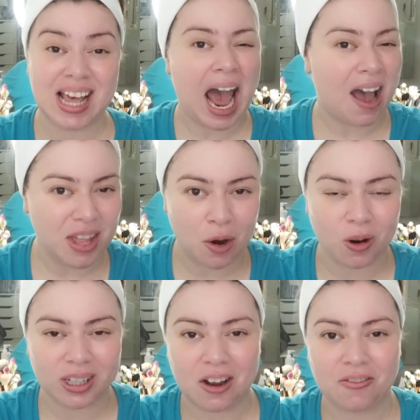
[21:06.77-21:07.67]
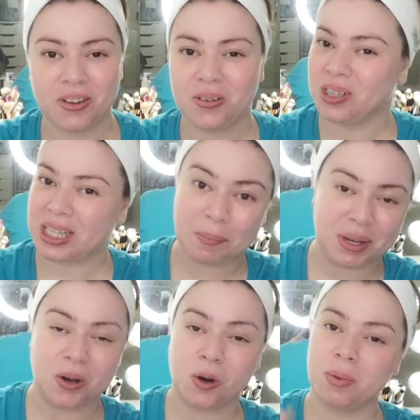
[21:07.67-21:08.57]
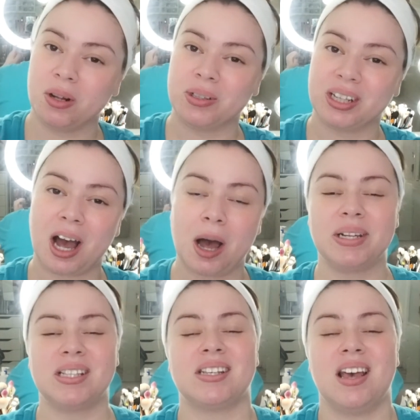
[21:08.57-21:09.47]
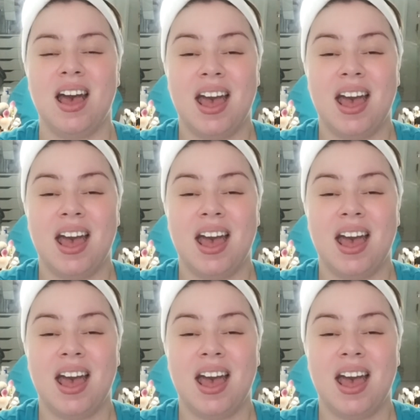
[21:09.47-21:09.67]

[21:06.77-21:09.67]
Have they worked out for you? Let me know below in the comments.